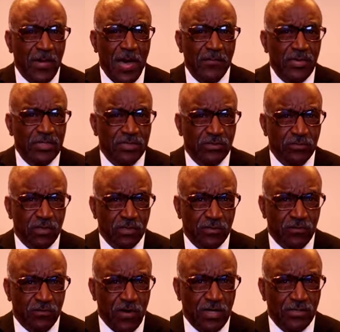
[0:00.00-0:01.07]
And my right. mission
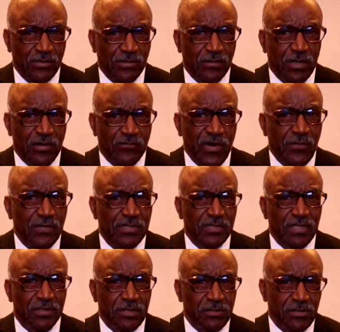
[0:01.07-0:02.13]
was to wrestle and
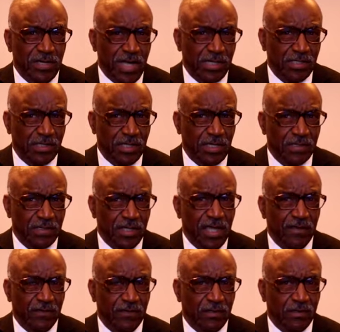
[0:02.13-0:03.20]
represent the United States
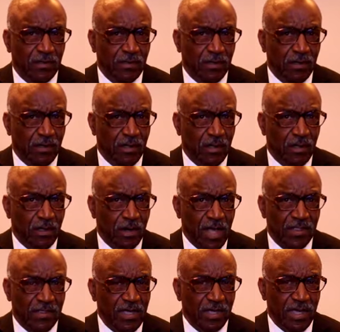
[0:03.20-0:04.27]
Navy.
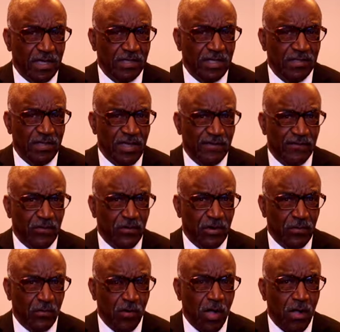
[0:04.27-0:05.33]
And I think I did that
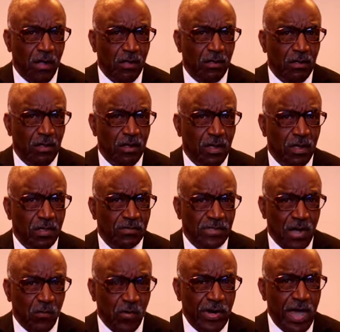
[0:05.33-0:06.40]
very well.
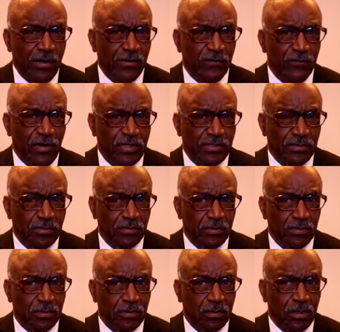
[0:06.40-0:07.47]
So I went yes, out and
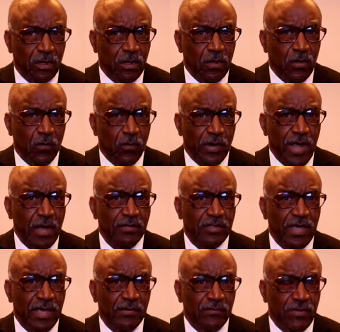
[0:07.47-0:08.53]
wrestled, went
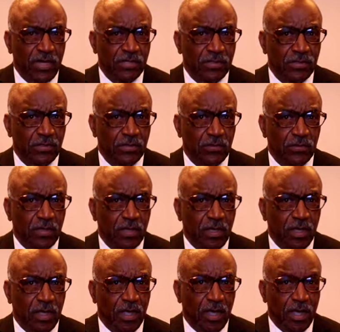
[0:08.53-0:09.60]
out there and wrestled,
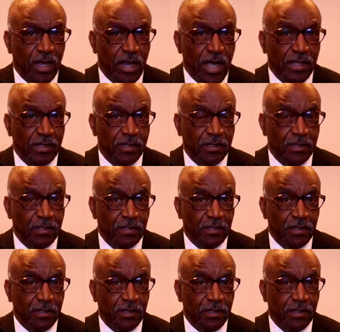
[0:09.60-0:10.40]
and I,